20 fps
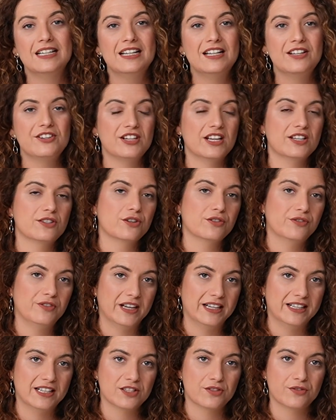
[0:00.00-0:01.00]
She has her
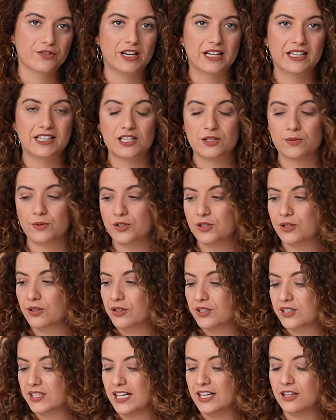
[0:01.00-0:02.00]
Finance Fridays where she
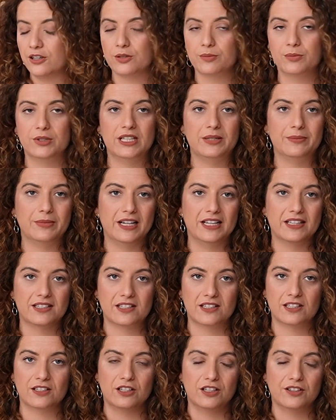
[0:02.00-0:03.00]
looks at her money mindset
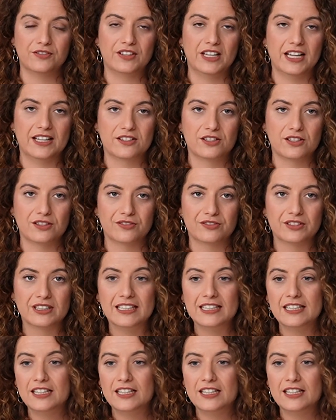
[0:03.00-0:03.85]
and all of that stuff.